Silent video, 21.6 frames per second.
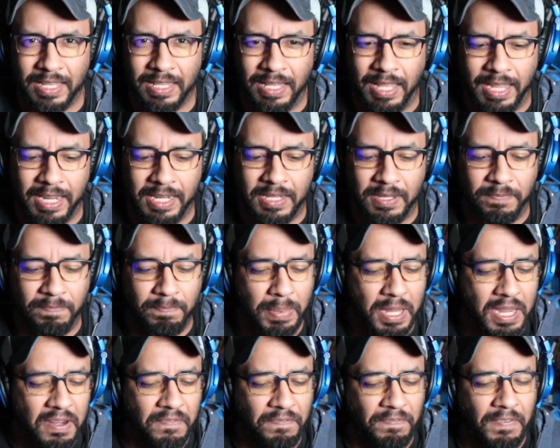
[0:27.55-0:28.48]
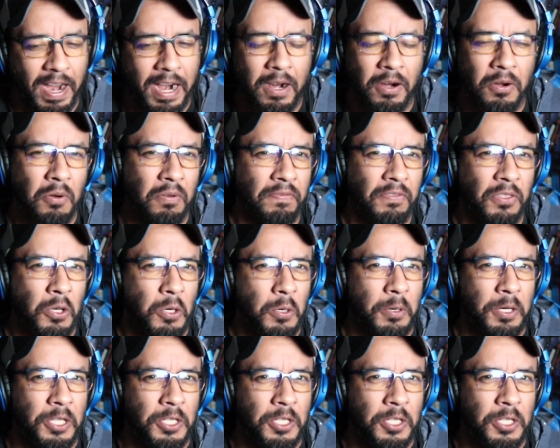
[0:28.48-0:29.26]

Like being fired through a